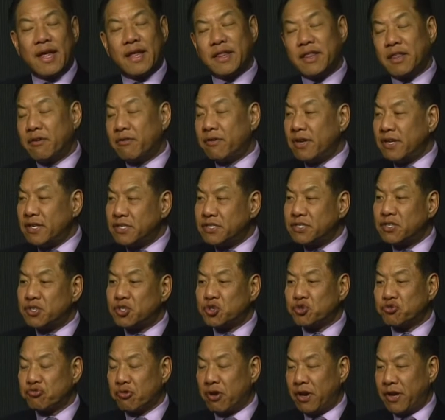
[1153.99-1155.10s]
There is a
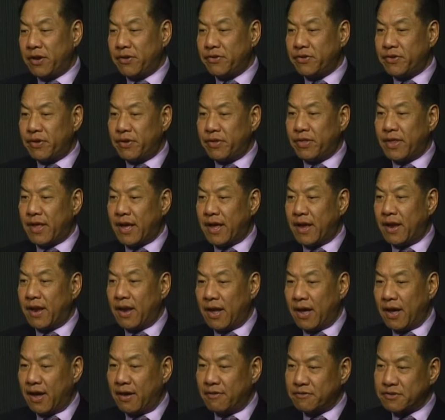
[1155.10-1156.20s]
trend that
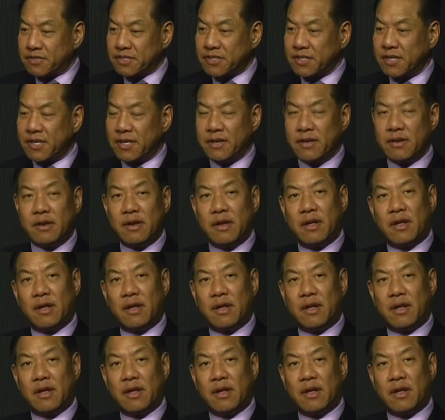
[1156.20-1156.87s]
I have seen